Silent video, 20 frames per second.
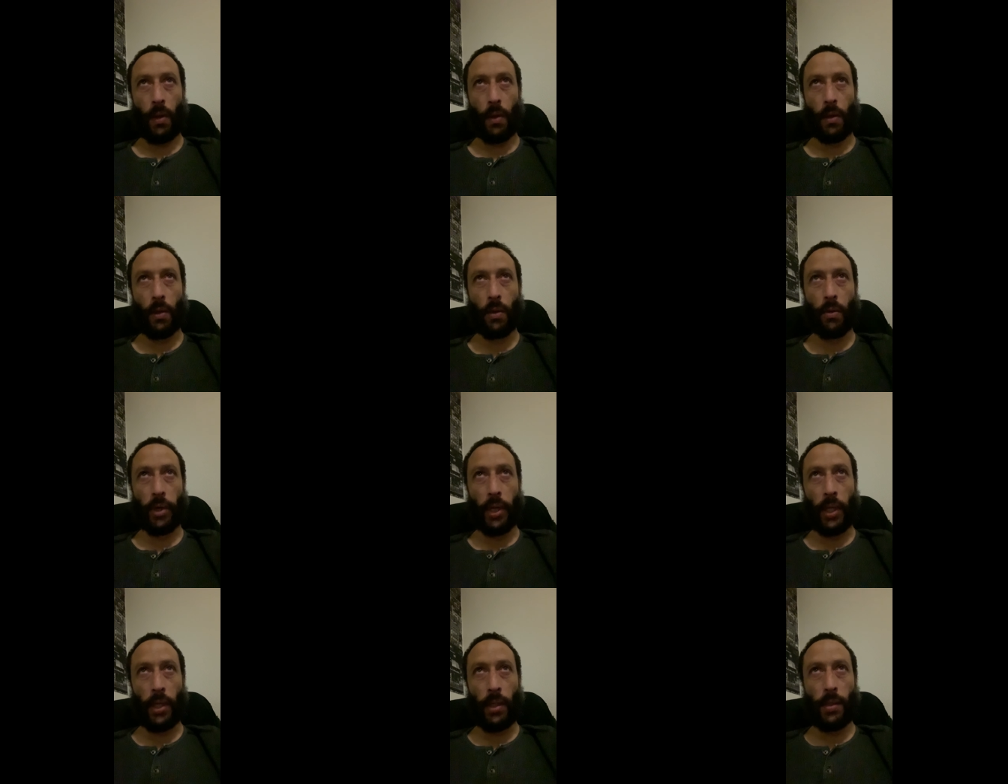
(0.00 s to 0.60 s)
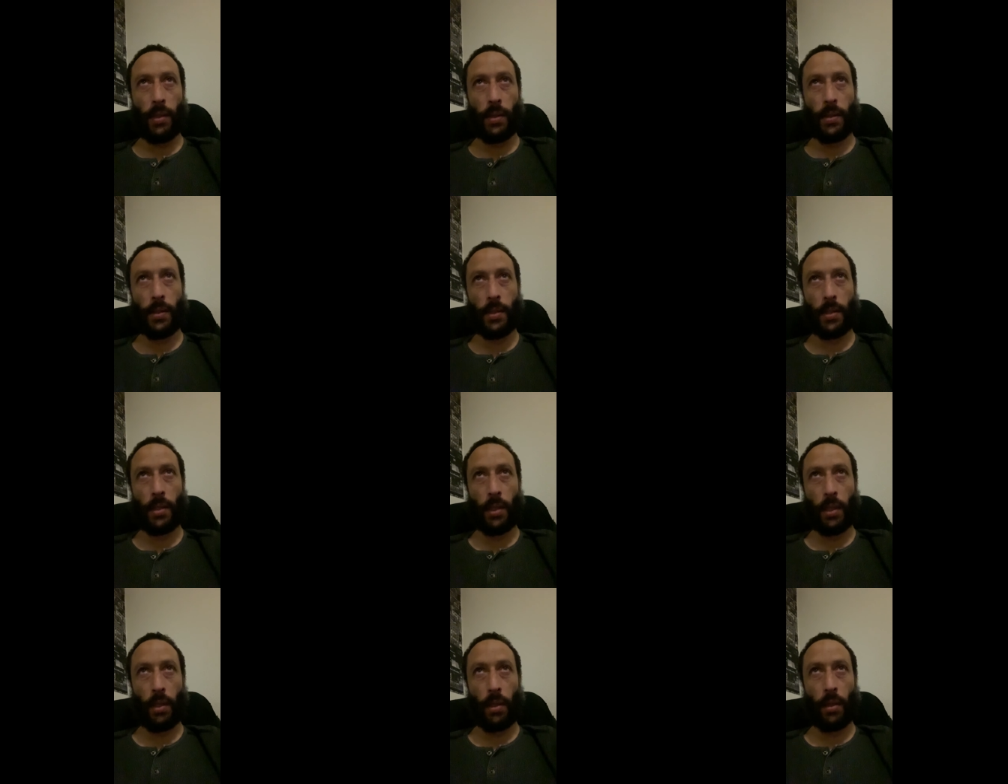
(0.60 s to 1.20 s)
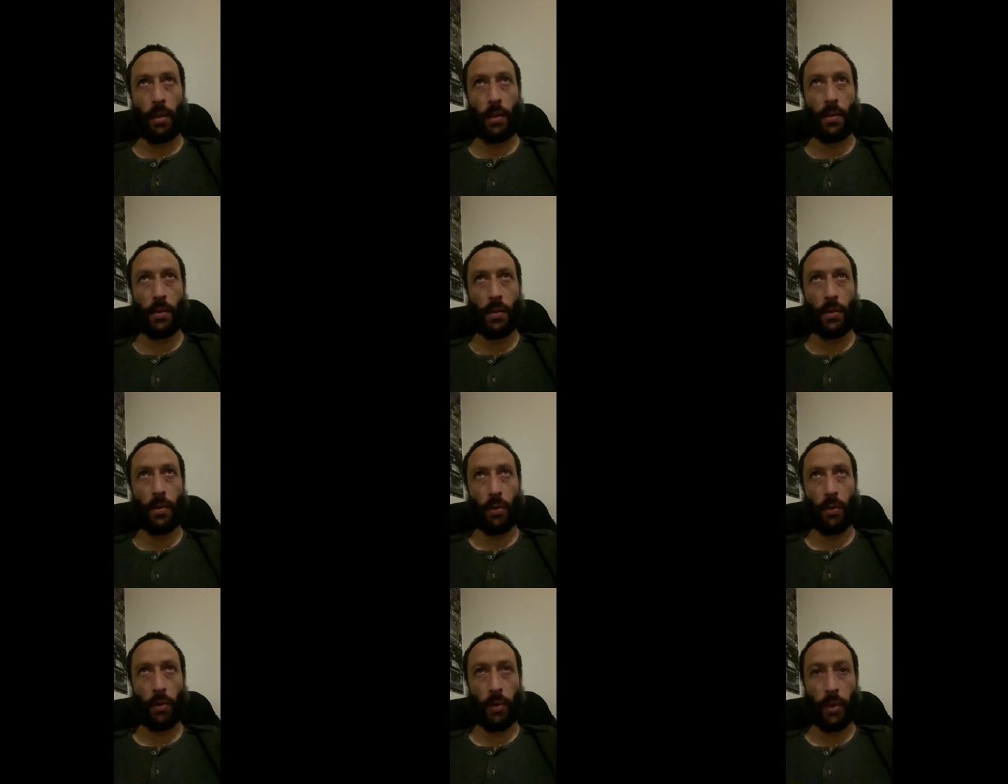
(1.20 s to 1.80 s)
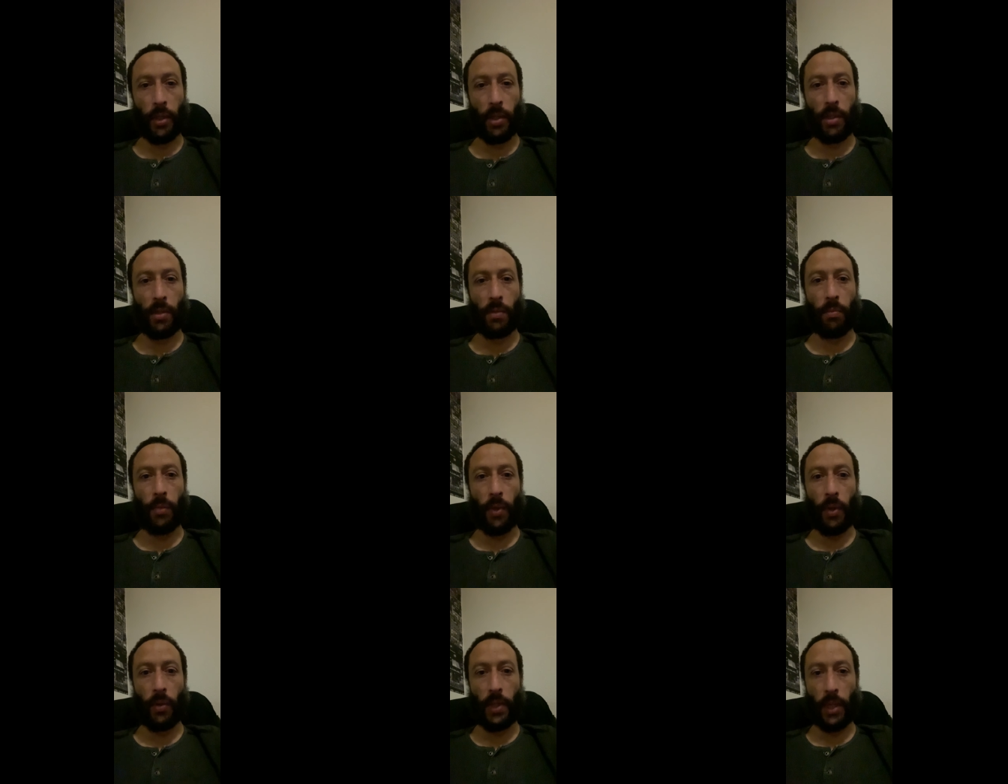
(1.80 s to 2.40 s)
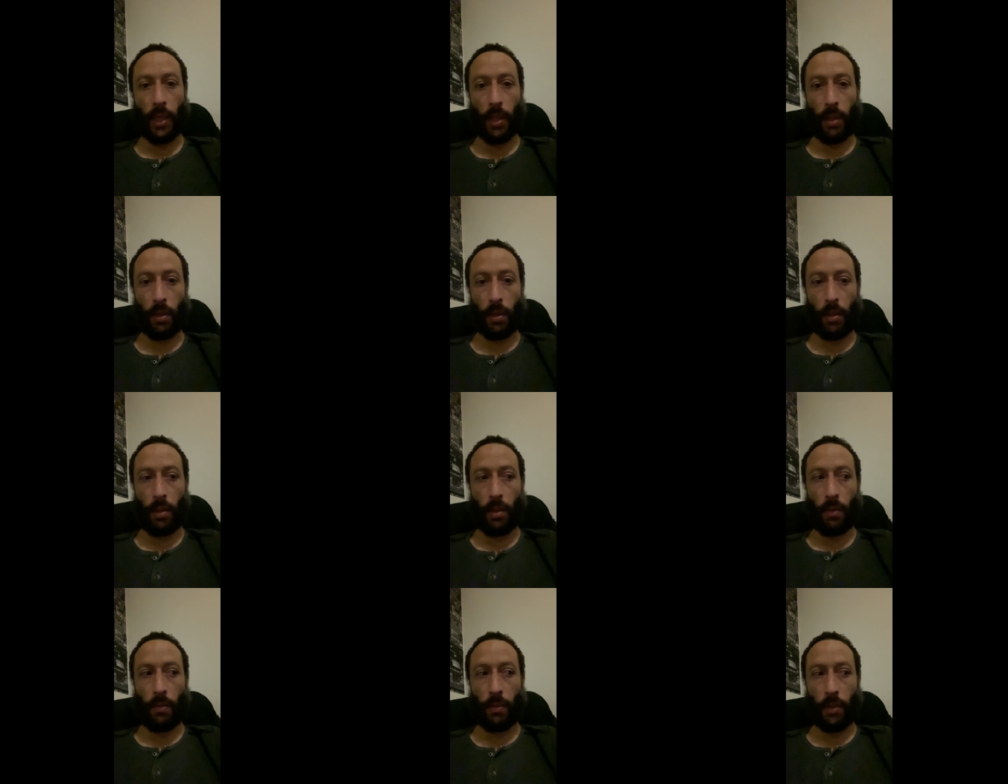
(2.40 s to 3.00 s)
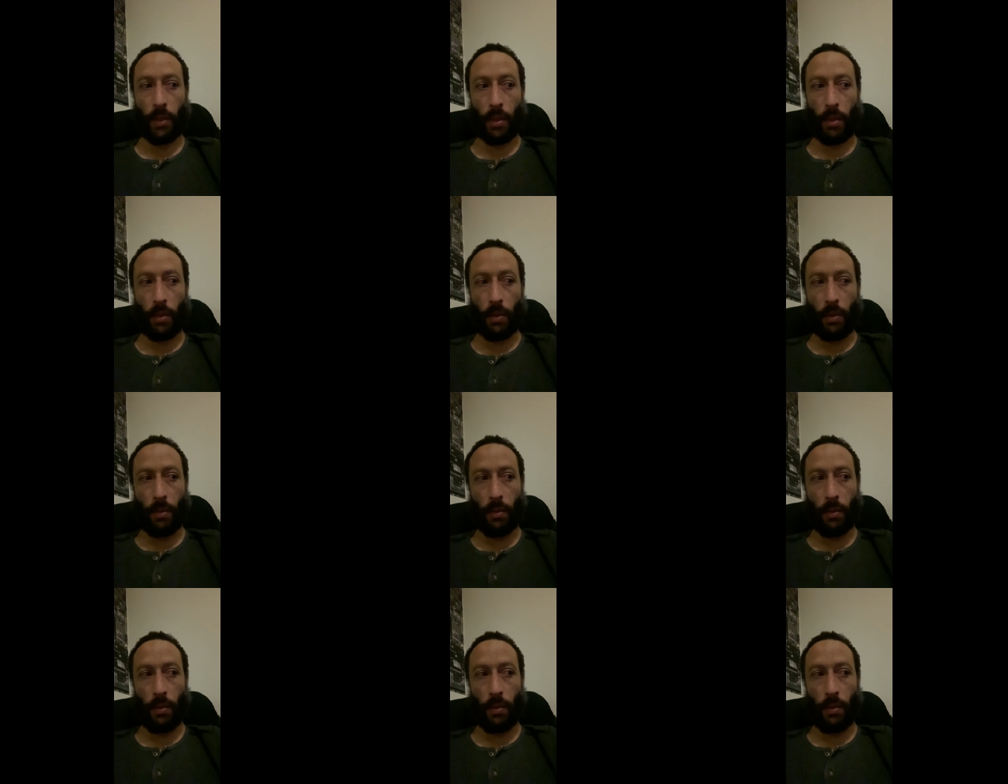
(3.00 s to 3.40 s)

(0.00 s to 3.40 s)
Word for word: grain seed storage modality, right?